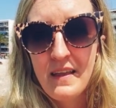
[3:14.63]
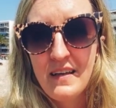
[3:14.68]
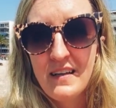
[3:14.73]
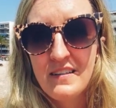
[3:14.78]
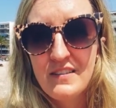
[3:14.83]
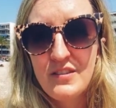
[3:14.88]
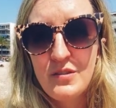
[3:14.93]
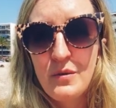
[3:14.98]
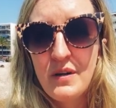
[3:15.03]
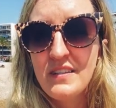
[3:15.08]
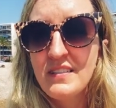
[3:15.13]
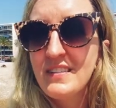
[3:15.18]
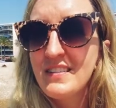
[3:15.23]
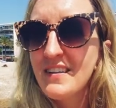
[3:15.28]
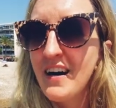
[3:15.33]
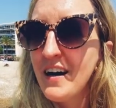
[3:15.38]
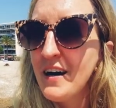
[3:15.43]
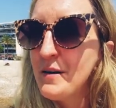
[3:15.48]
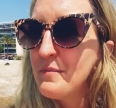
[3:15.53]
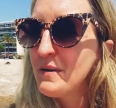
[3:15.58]
And so I
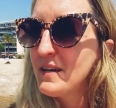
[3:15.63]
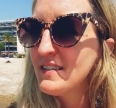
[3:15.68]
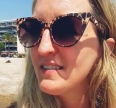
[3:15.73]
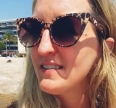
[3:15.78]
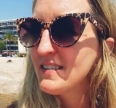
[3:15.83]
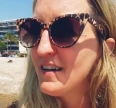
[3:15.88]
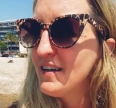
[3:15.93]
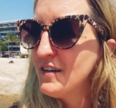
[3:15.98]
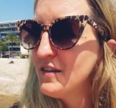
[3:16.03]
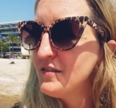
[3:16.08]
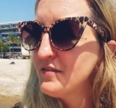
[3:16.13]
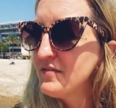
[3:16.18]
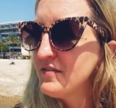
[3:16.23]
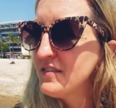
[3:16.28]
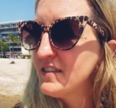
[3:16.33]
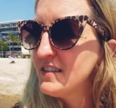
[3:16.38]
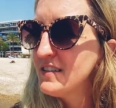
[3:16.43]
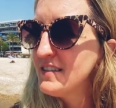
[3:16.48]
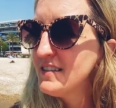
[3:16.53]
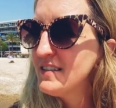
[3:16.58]
saw myself
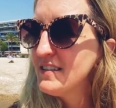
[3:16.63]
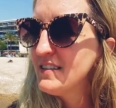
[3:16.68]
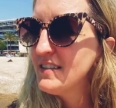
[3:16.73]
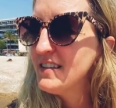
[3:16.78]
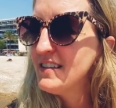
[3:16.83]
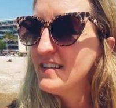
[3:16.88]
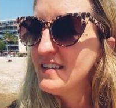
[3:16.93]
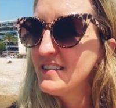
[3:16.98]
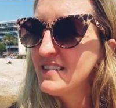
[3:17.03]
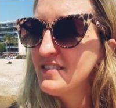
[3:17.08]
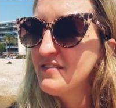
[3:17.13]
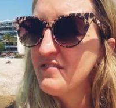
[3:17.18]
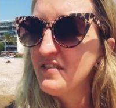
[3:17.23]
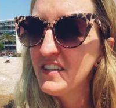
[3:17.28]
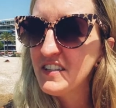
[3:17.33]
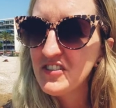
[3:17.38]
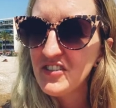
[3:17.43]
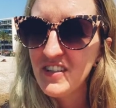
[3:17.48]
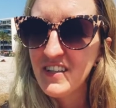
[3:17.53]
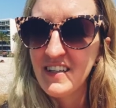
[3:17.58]
in this
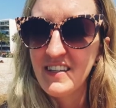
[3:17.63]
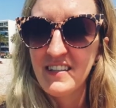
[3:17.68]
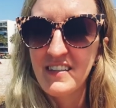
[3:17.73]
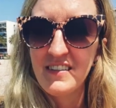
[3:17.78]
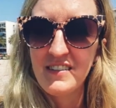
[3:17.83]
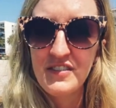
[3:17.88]
vision